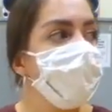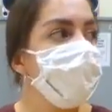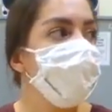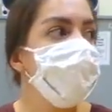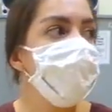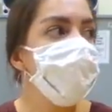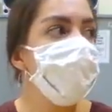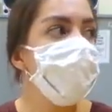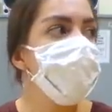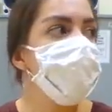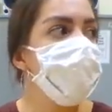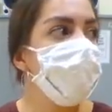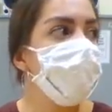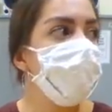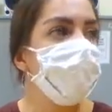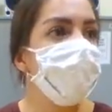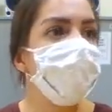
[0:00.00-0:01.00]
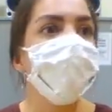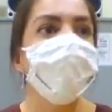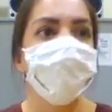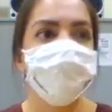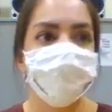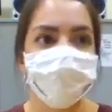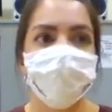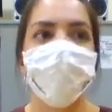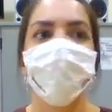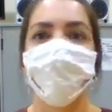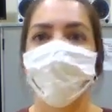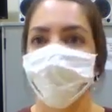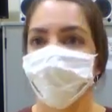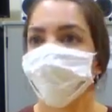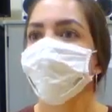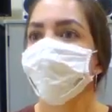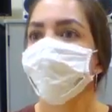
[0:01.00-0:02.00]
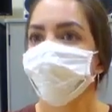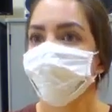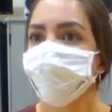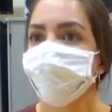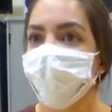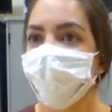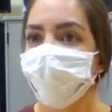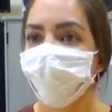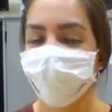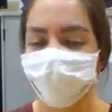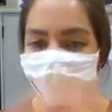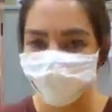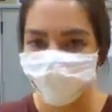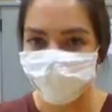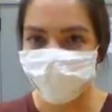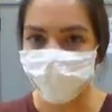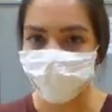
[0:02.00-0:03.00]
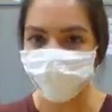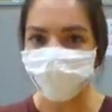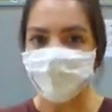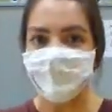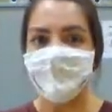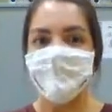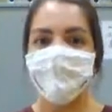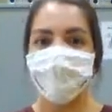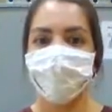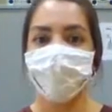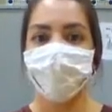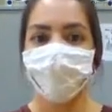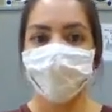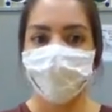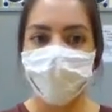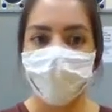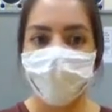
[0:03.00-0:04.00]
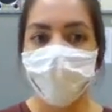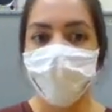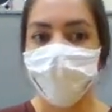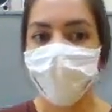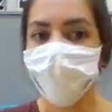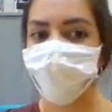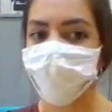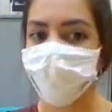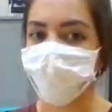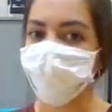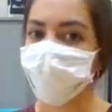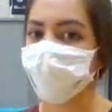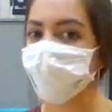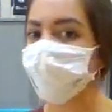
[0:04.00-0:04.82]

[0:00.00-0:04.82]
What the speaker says: get this Wednesday going, right? All right, so for all of you at home, let's